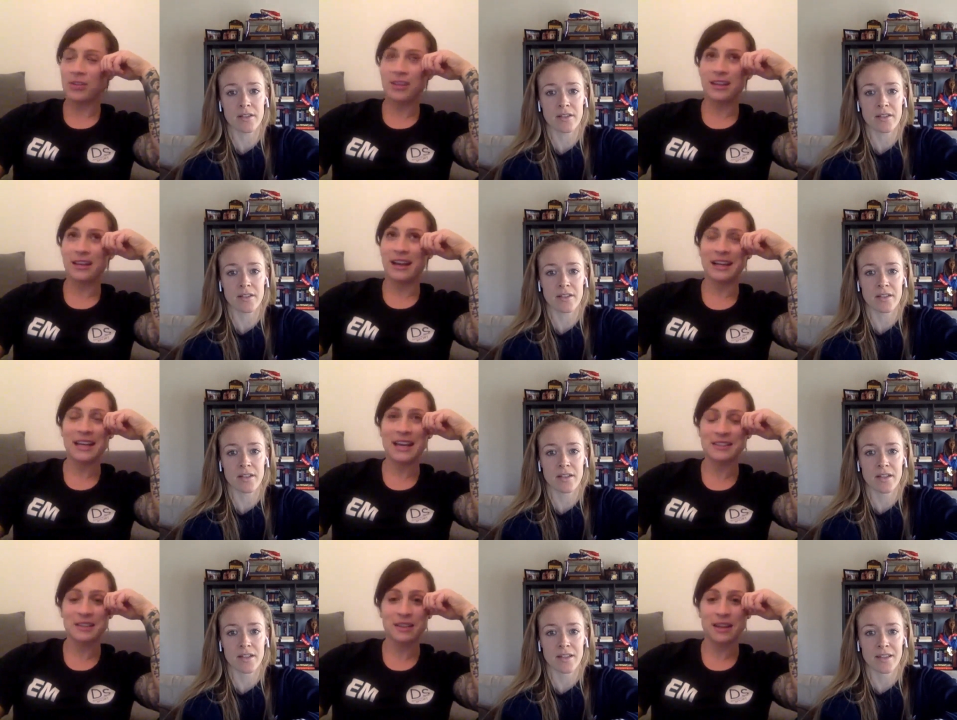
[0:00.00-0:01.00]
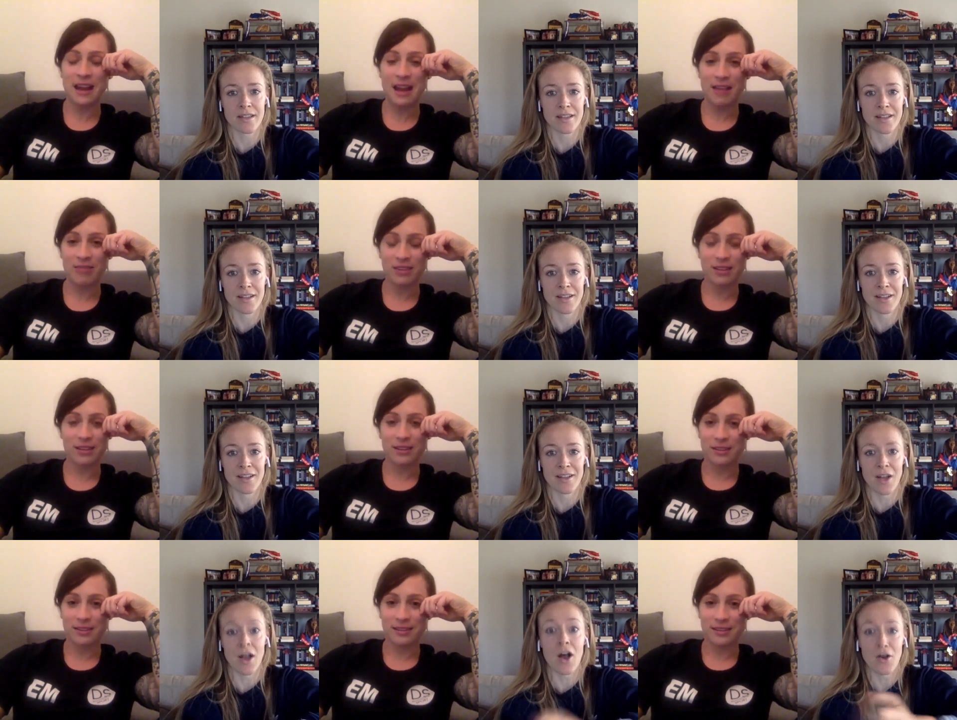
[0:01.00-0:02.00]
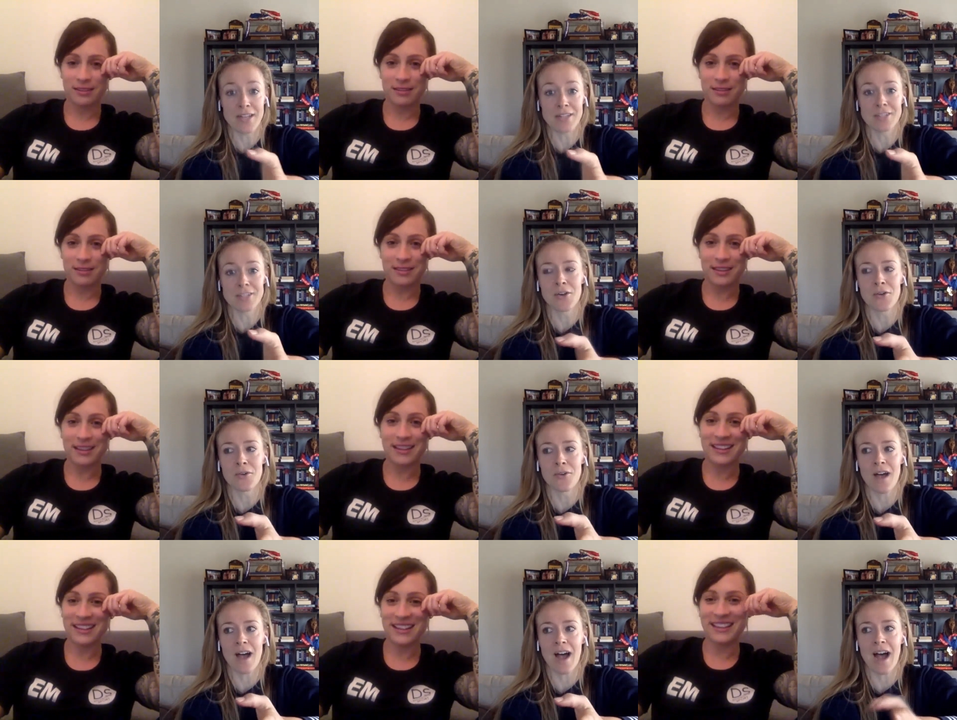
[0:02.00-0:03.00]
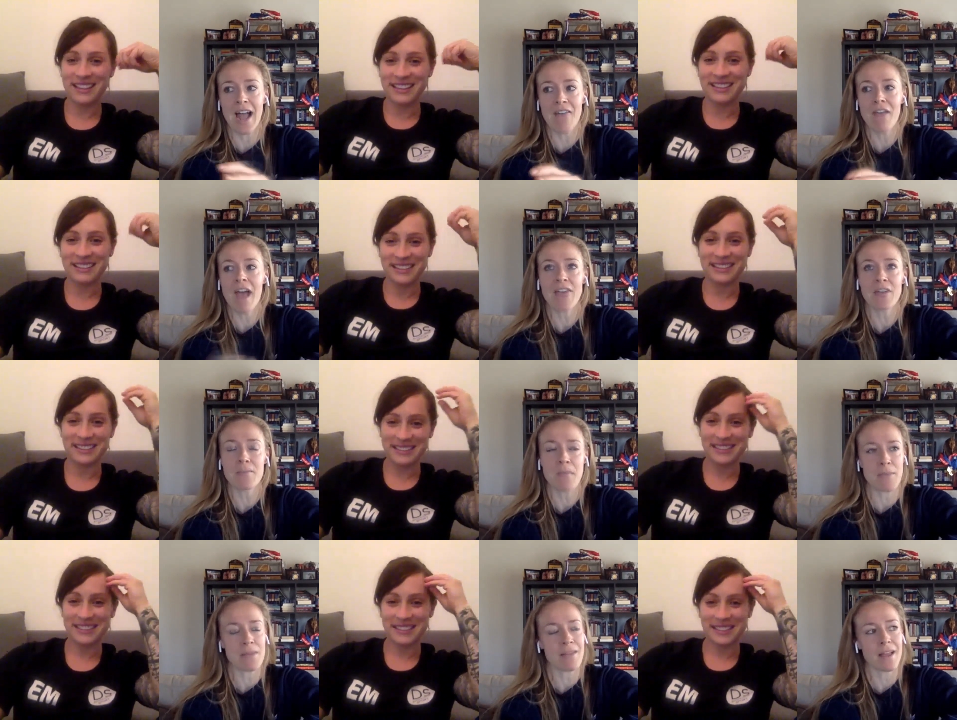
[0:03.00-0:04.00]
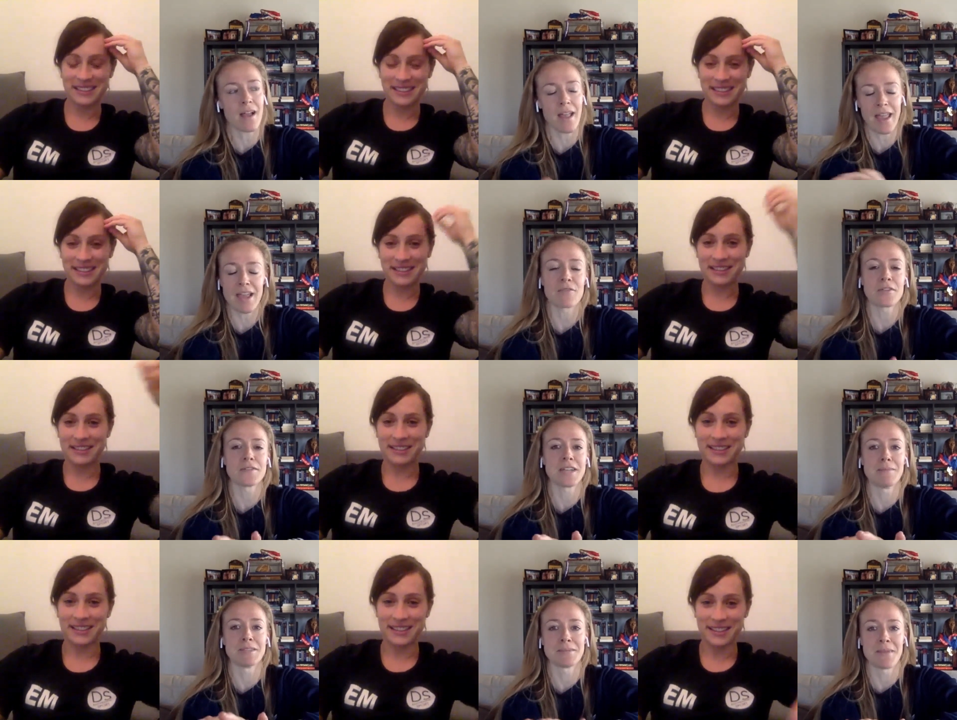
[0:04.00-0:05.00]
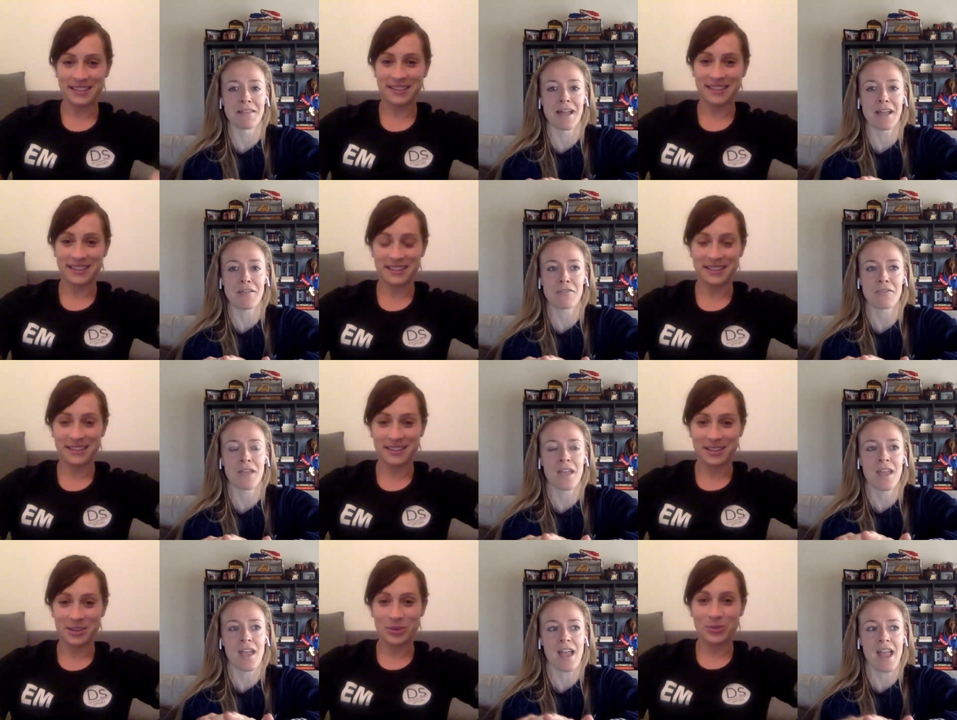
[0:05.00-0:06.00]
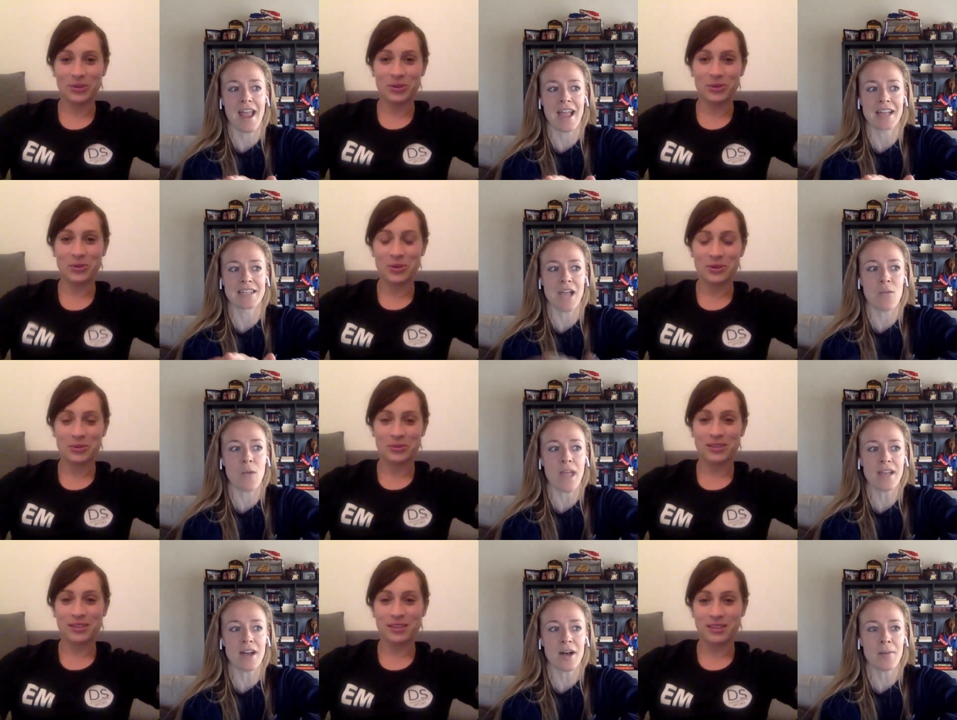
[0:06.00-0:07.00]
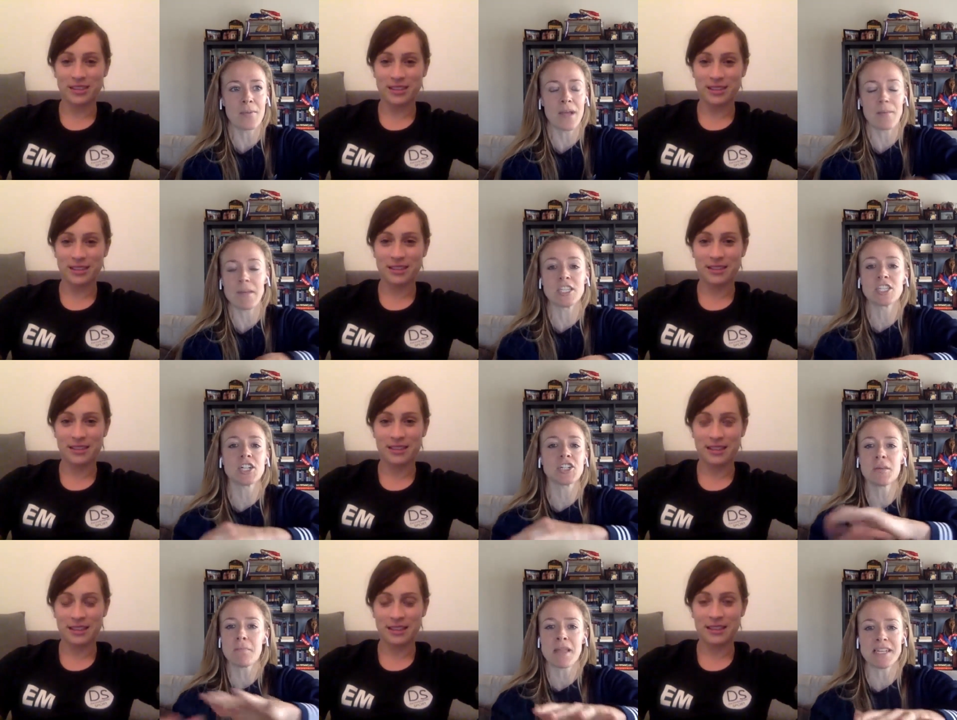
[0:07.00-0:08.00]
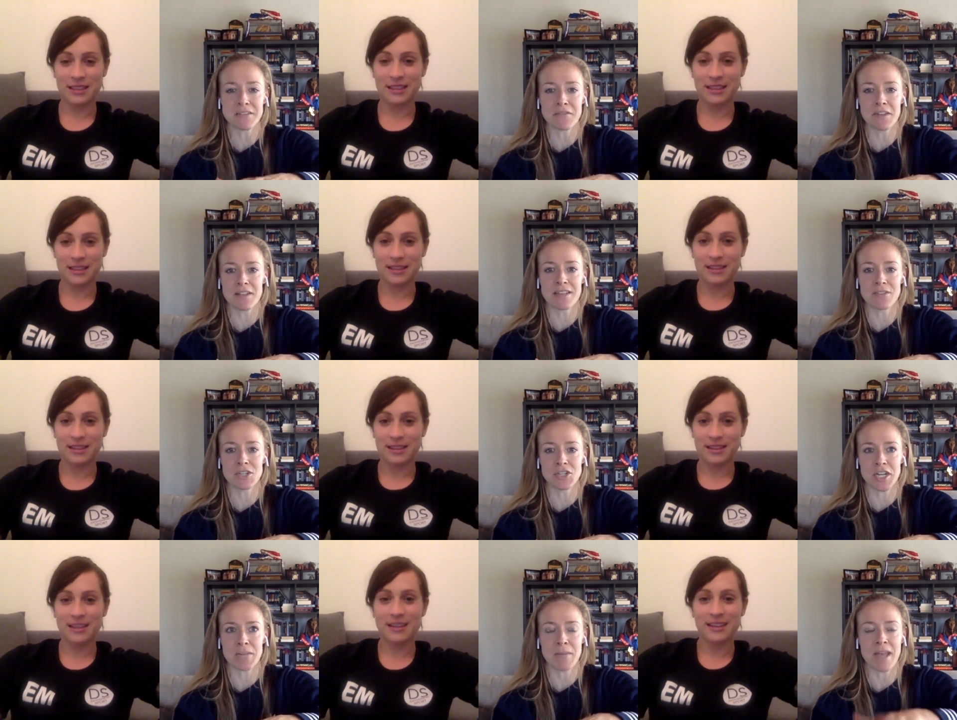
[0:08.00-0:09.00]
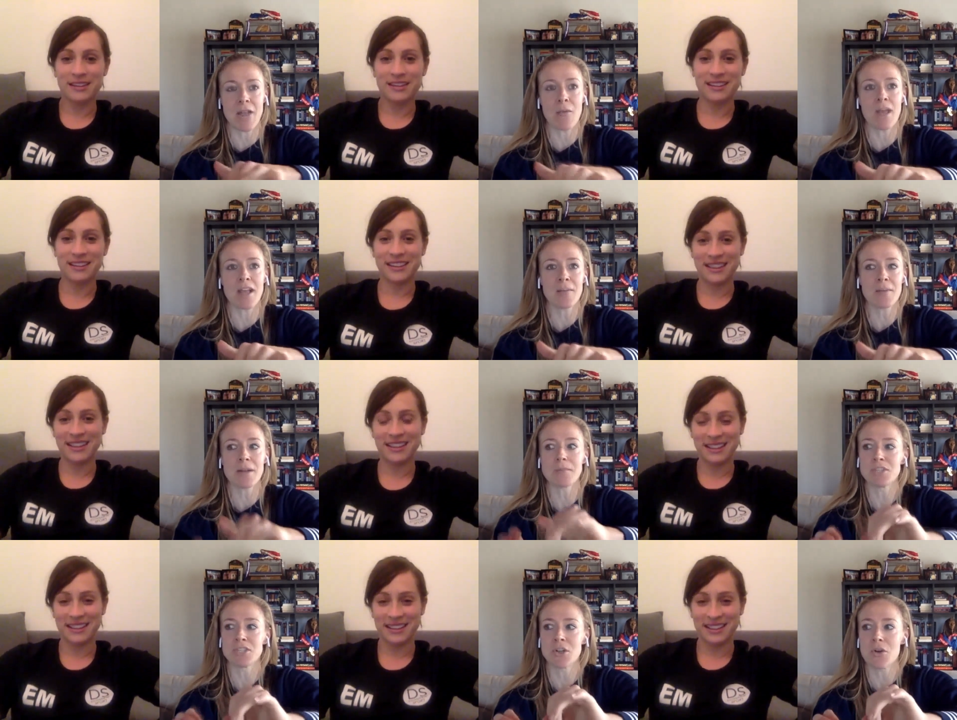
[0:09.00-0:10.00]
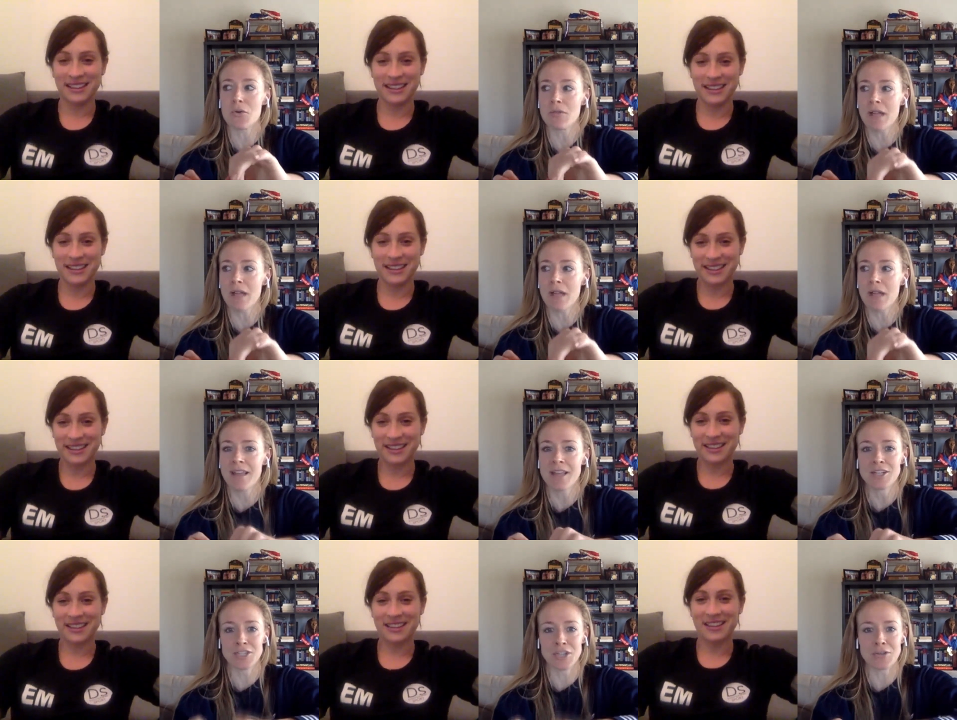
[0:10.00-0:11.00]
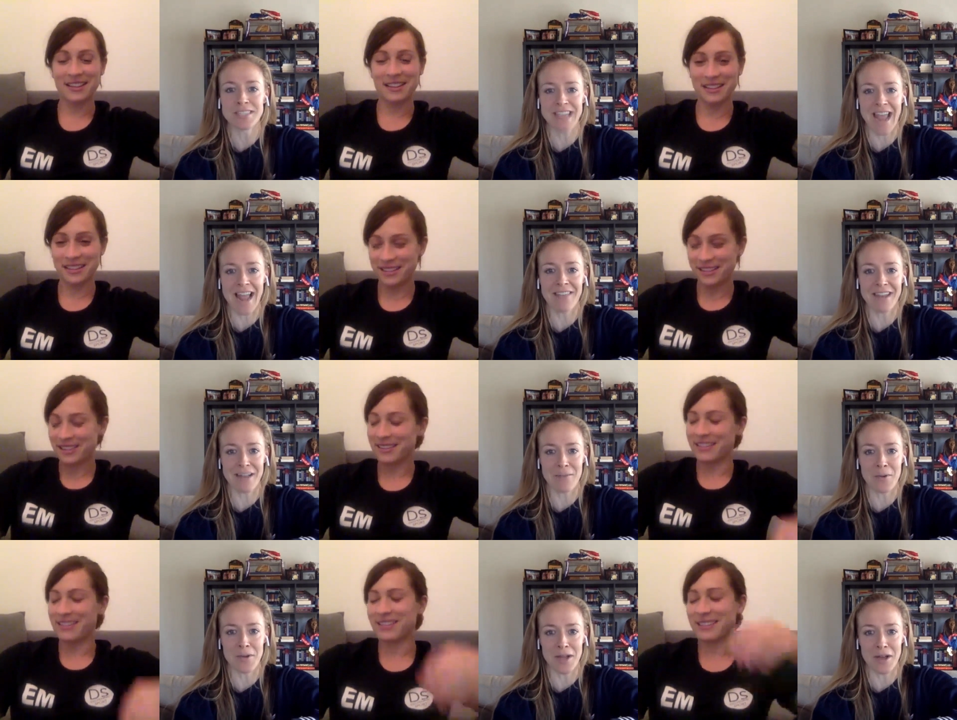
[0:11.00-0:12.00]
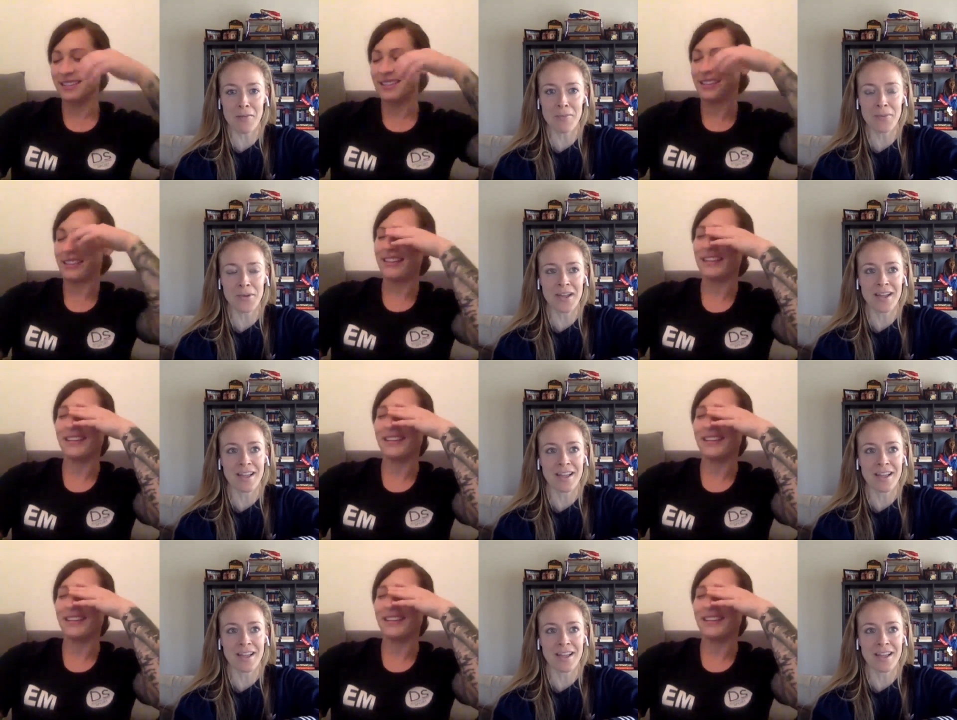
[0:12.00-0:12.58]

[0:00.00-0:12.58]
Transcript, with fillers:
Speaker 1: I don't think I can't say that I have. Okay, so I've had them maybe like a handful of times in my life and I wake up. I mean, it's such an amazing feeling in the dream. And I wake up and I'm so like, so sad that I woke up.